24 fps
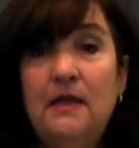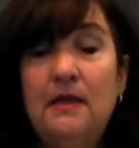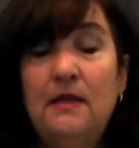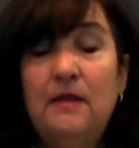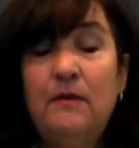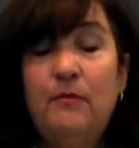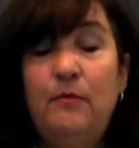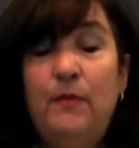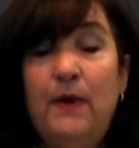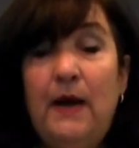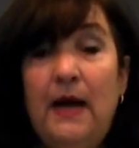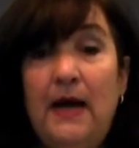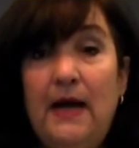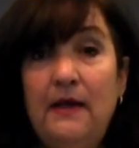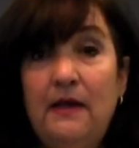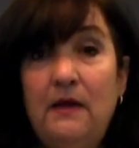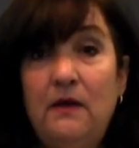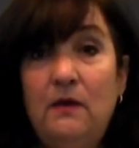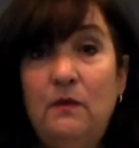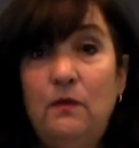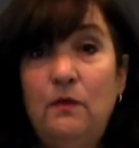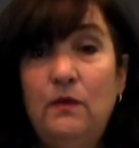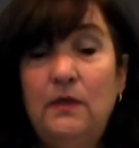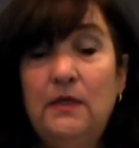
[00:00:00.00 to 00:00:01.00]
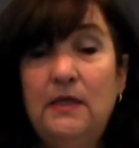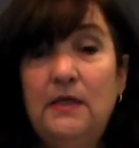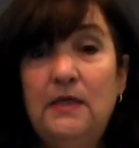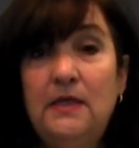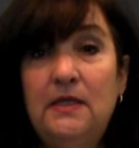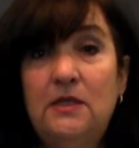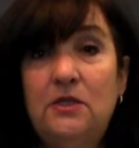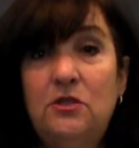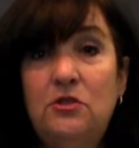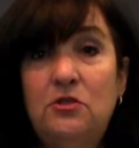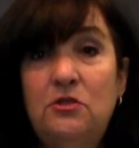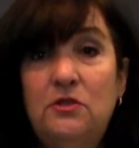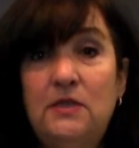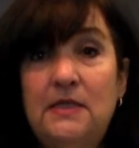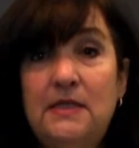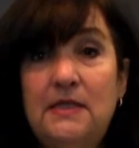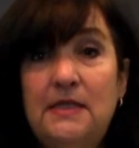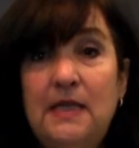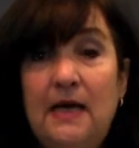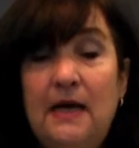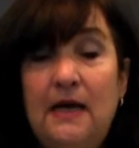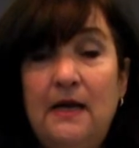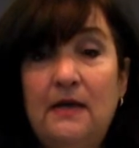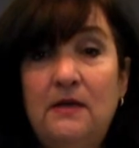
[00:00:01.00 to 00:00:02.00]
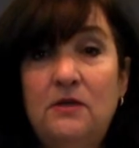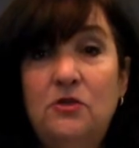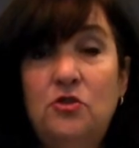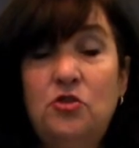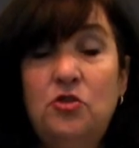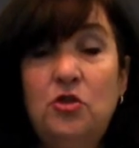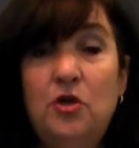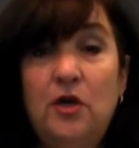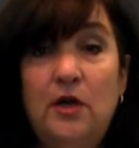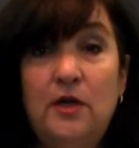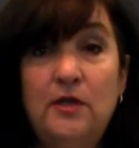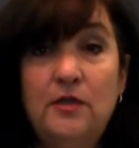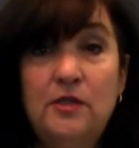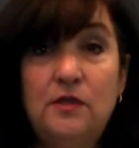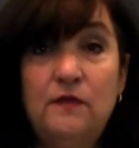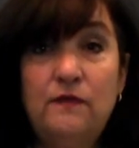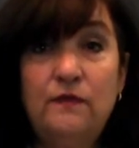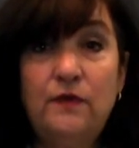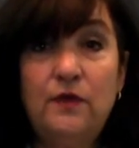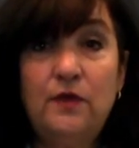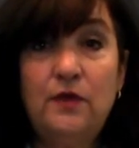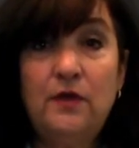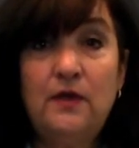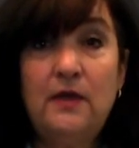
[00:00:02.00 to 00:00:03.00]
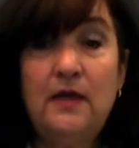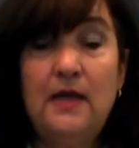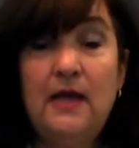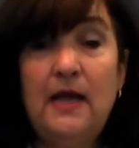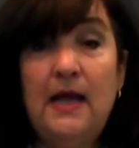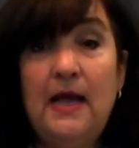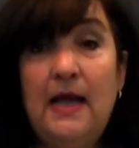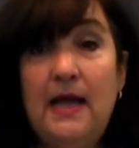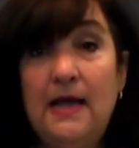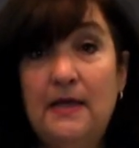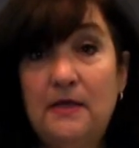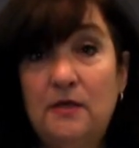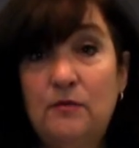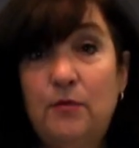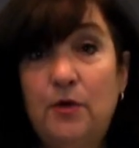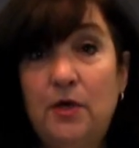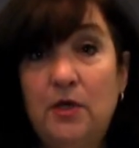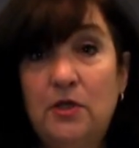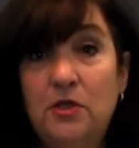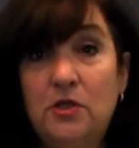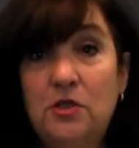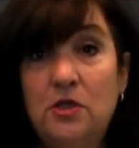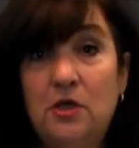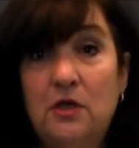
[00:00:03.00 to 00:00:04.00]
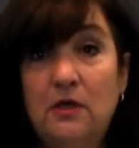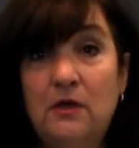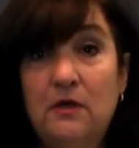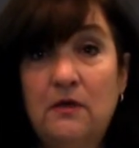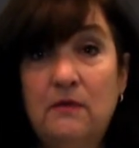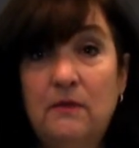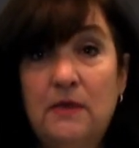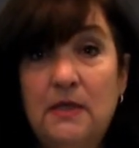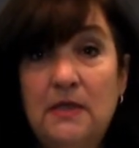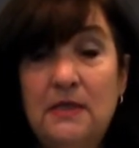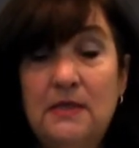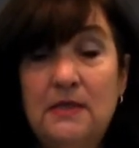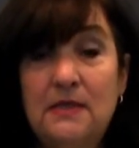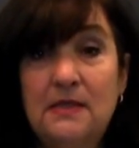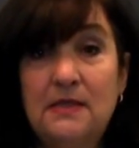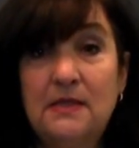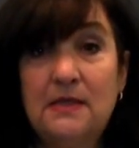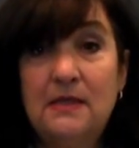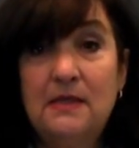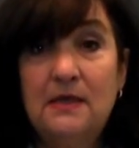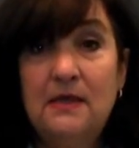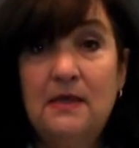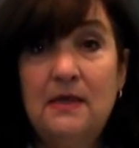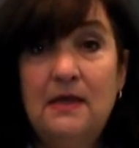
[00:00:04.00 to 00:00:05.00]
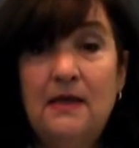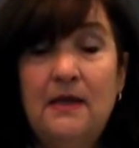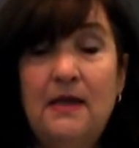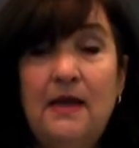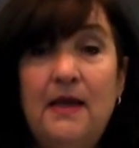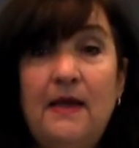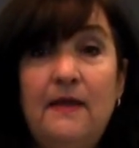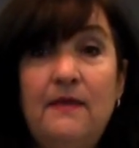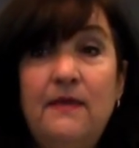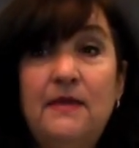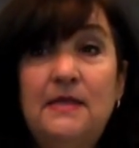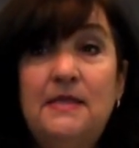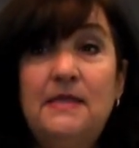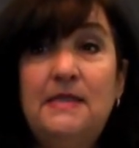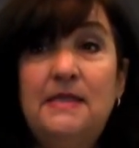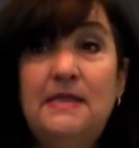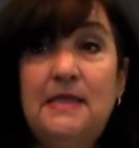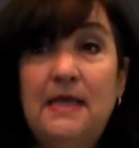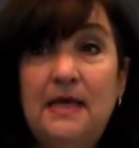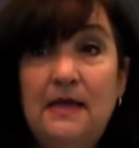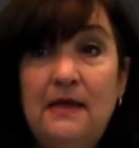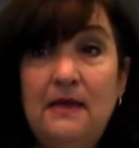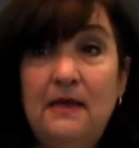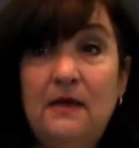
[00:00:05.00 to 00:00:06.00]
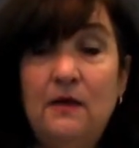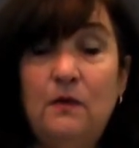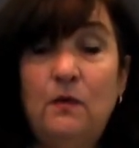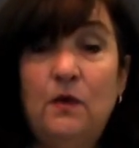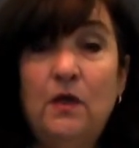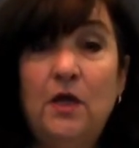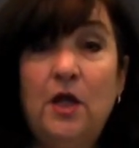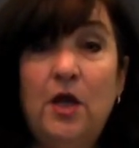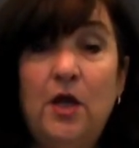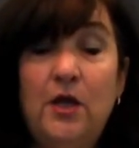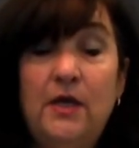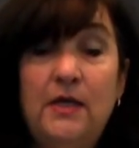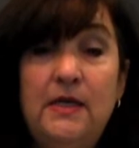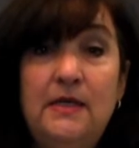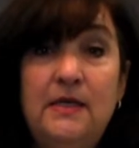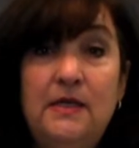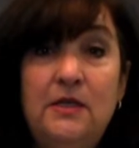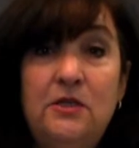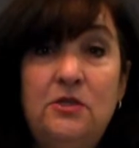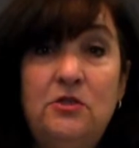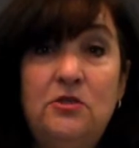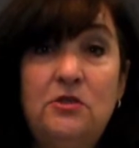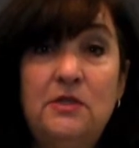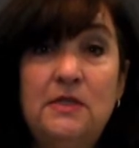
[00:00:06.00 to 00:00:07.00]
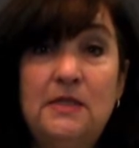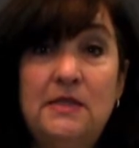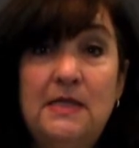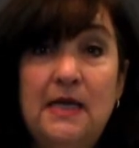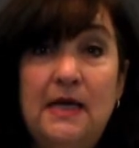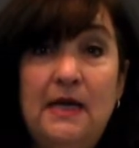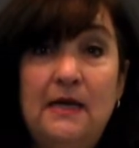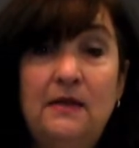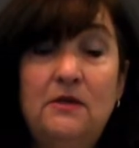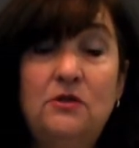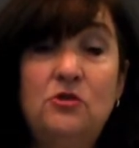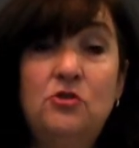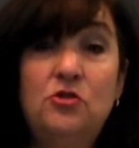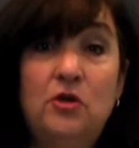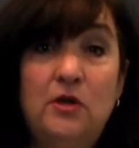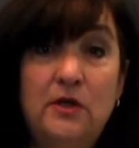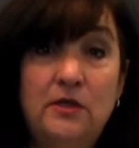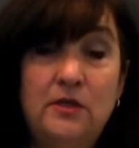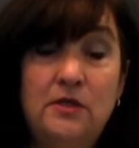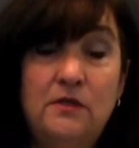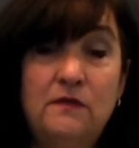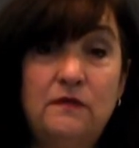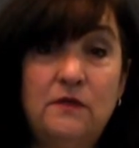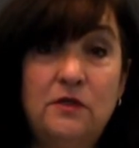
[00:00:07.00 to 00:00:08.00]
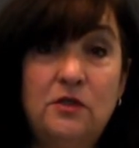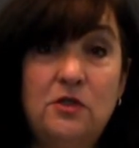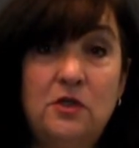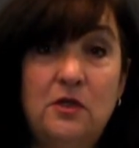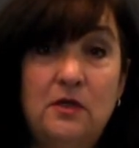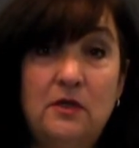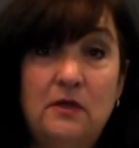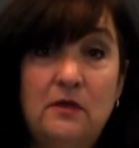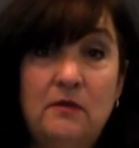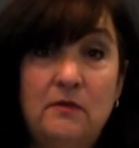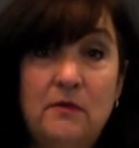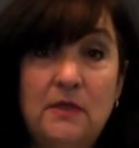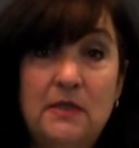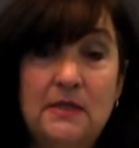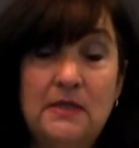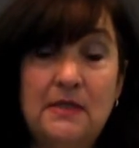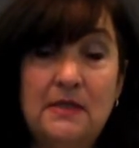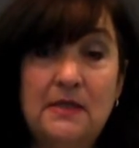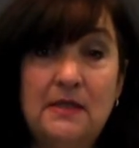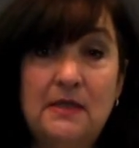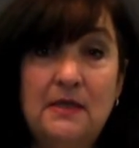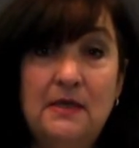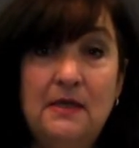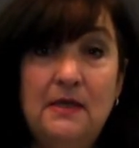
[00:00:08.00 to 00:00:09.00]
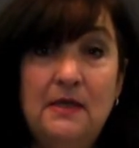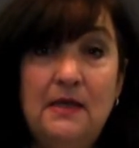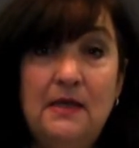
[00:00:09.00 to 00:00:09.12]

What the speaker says: The buyer will need to sign transfer and bond documents, and the seller will only need to sign transfer documents.